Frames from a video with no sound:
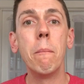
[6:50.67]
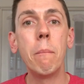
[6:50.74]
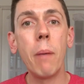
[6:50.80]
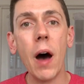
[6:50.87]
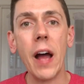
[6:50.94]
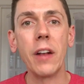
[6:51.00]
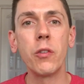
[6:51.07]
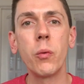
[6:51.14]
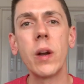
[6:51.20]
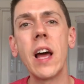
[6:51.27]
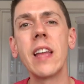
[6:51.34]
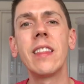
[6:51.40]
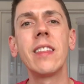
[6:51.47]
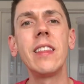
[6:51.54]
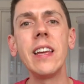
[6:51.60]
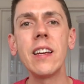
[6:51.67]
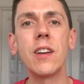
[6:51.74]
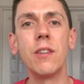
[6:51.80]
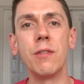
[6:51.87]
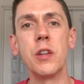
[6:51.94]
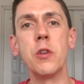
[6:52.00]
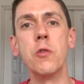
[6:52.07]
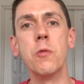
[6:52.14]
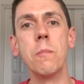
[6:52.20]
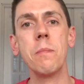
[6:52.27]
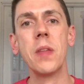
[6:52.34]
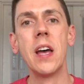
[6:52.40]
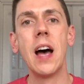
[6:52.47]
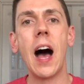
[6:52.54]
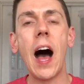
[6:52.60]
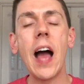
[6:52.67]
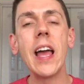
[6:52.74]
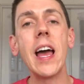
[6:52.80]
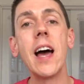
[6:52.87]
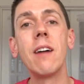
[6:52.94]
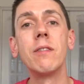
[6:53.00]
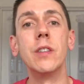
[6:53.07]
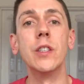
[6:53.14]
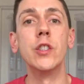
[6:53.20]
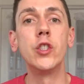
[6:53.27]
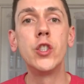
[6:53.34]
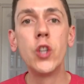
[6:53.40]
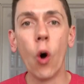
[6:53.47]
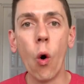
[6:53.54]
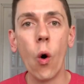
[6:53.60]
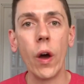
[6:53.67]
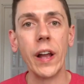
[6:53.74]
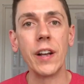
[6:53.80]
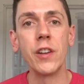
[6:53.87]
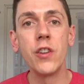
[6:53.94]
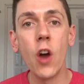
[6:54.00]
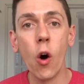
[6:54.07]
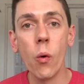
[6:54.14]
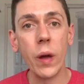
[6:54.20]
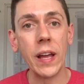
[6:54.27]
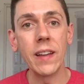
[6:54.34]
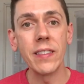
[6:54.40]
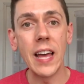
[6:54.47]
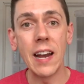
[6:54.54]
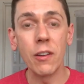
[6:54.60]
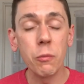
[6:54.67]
But when I think of you, I have joy knowing that,